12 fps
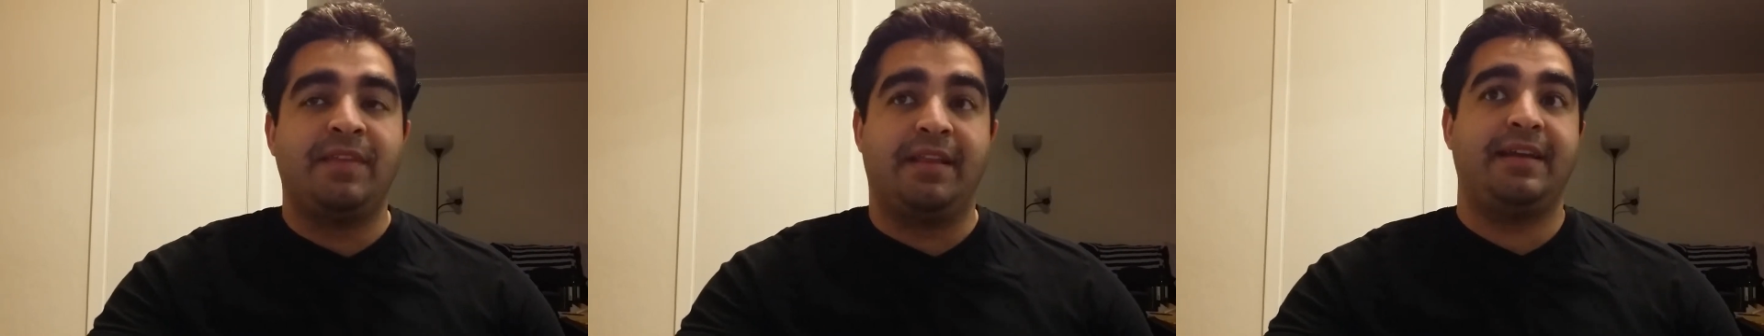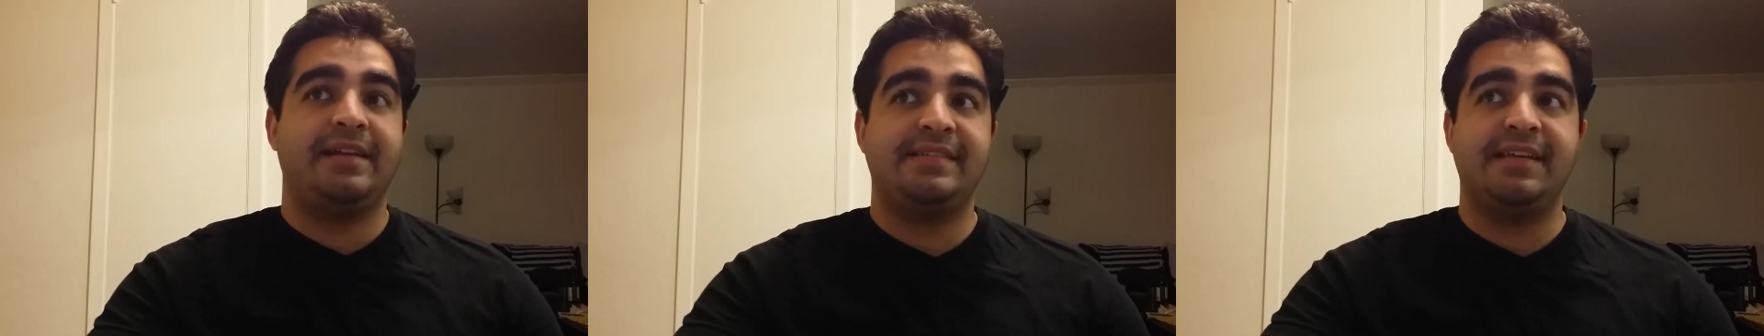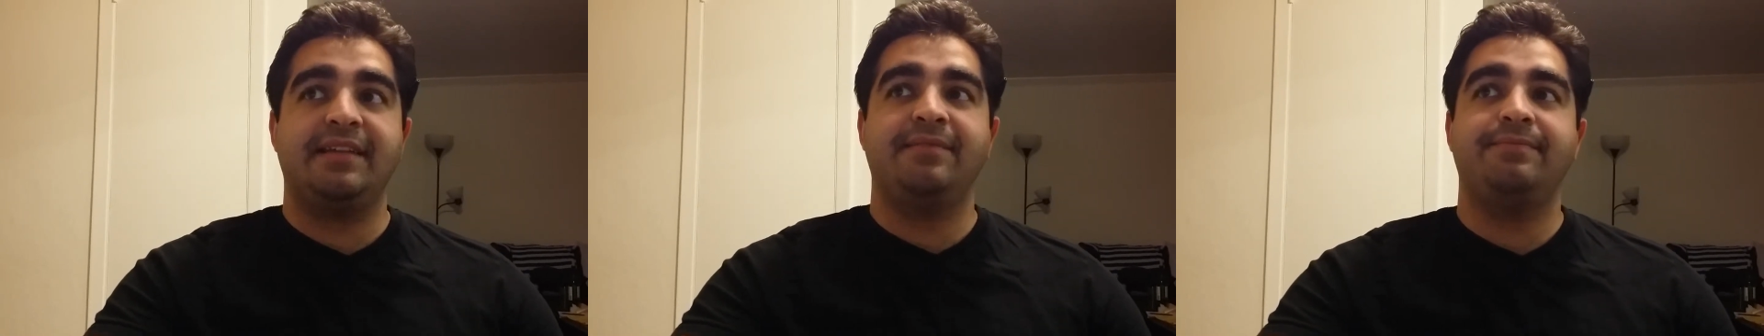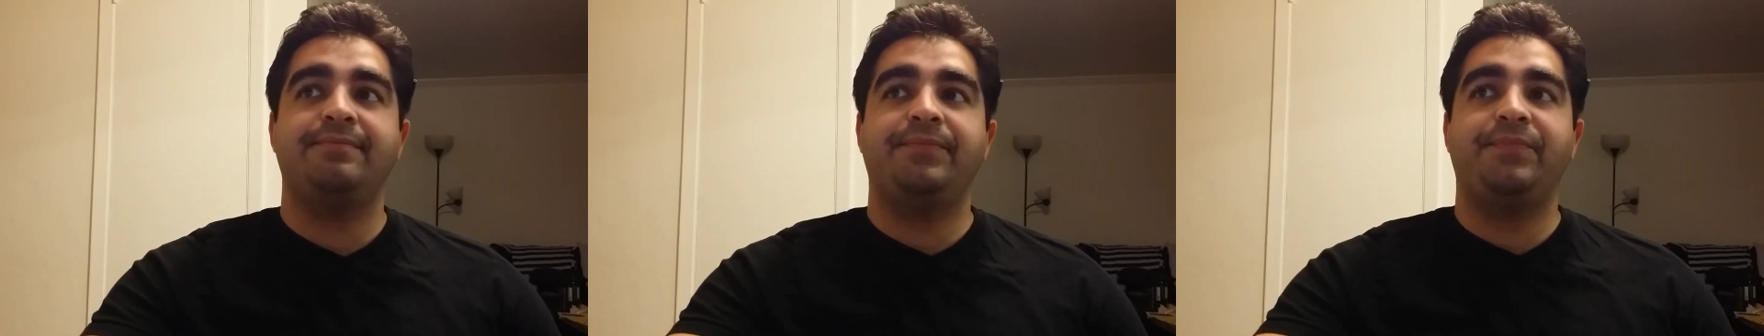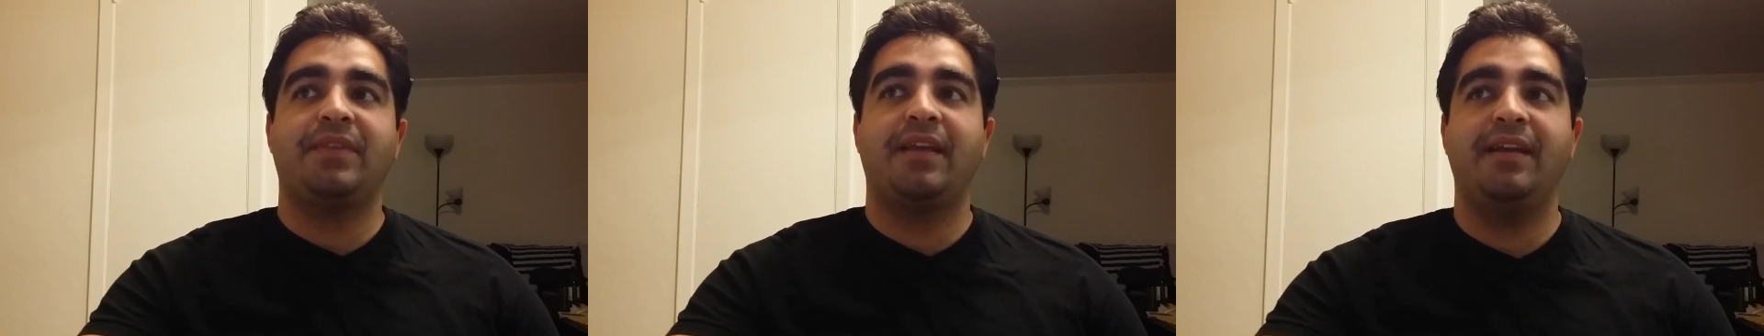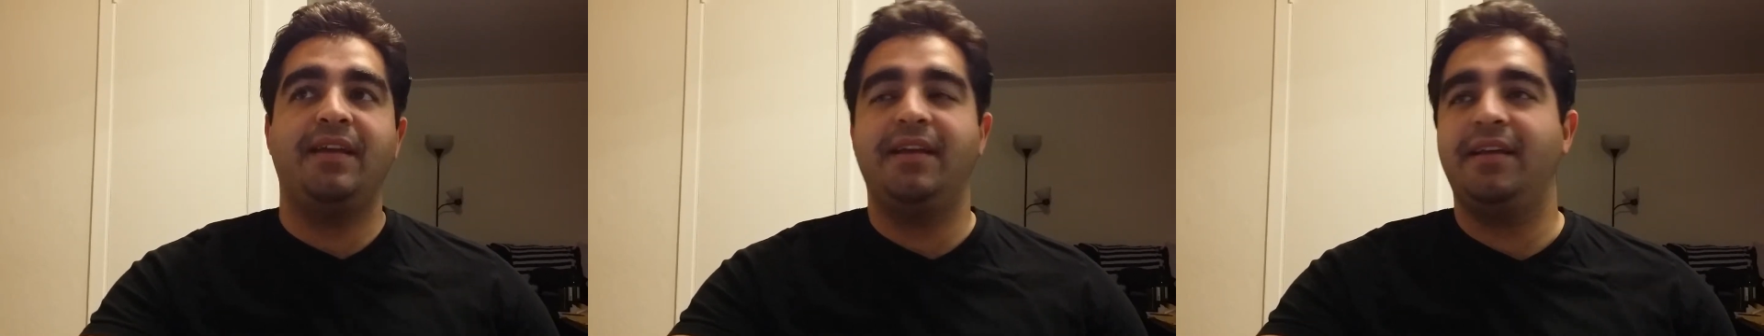Like I said.
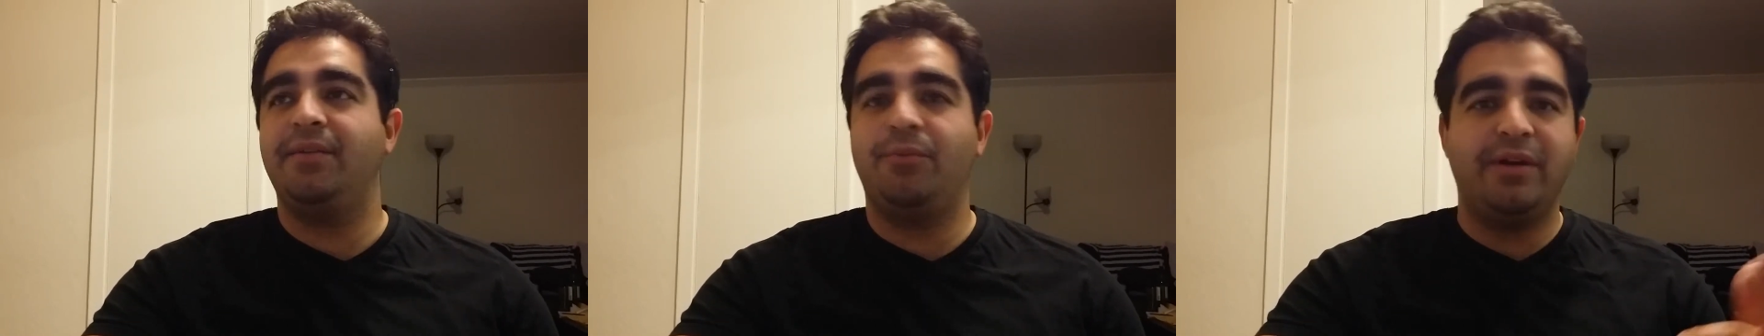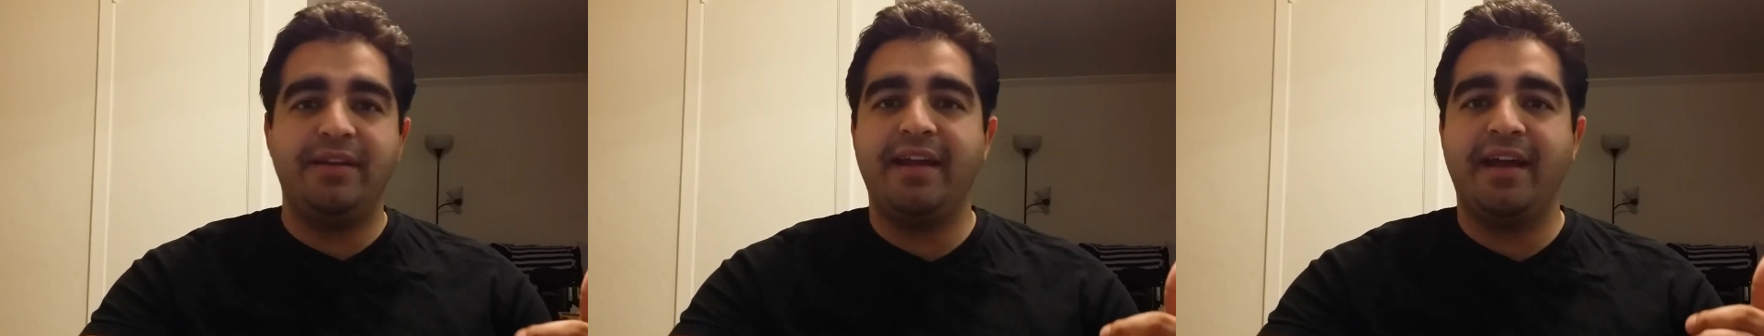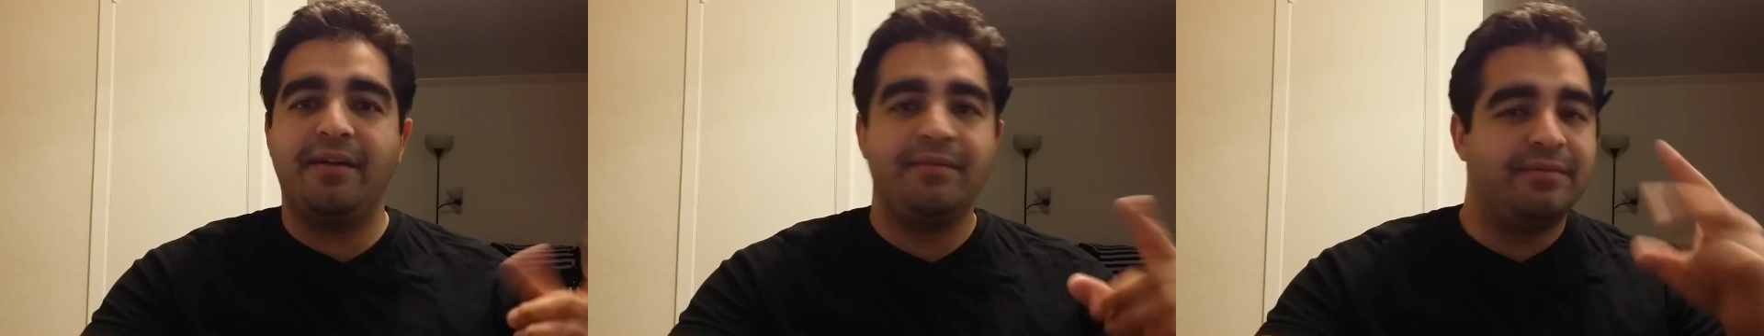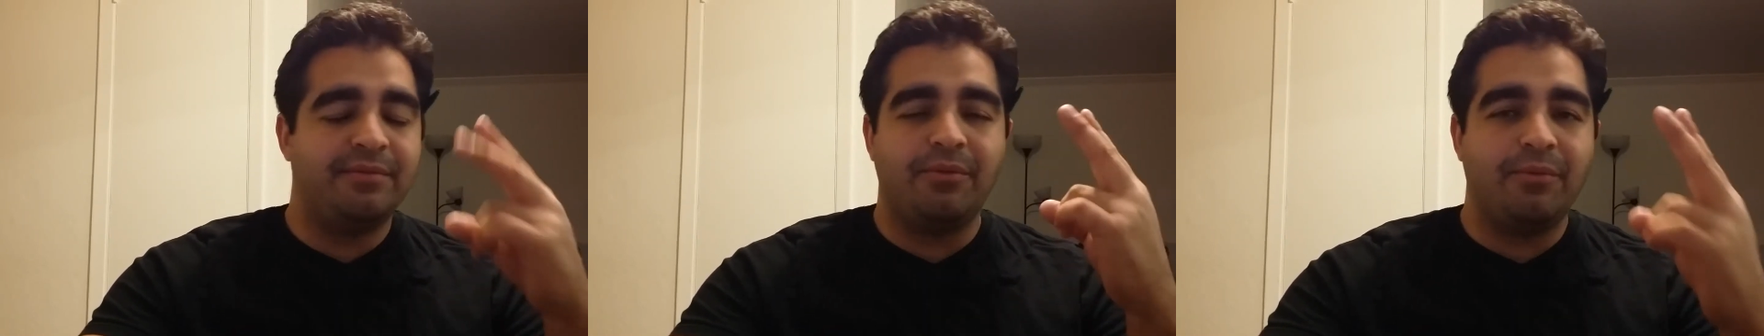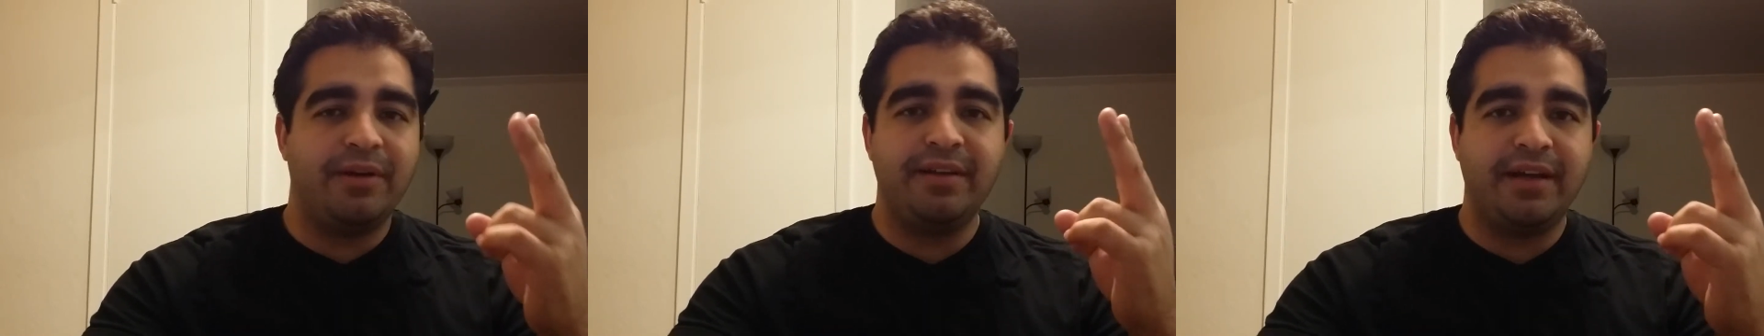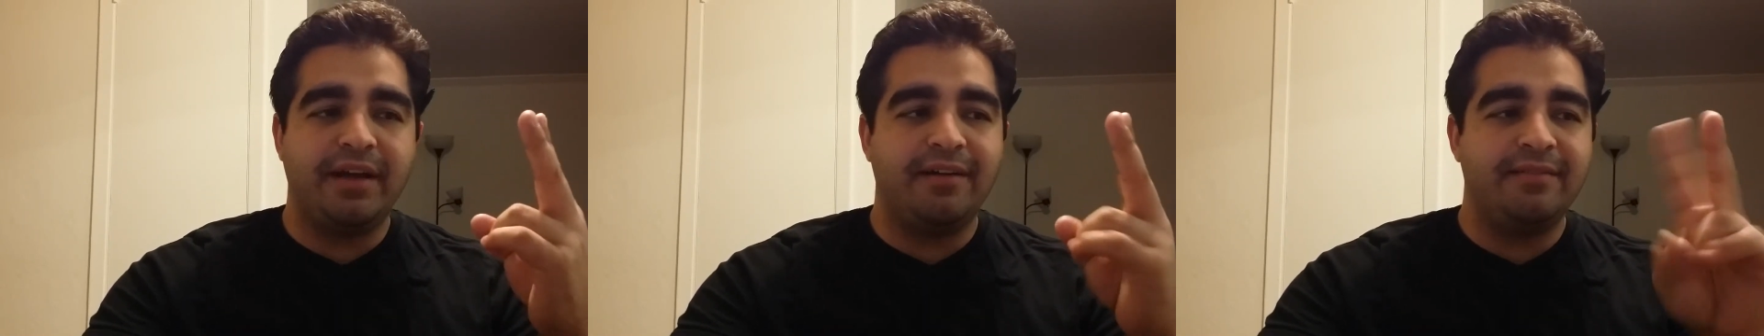1 down, 1 to
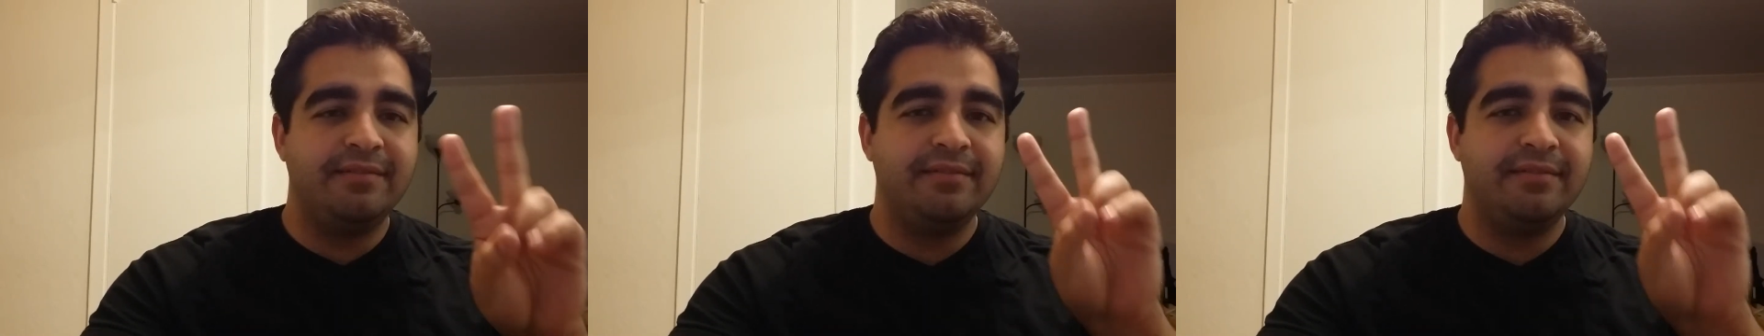go.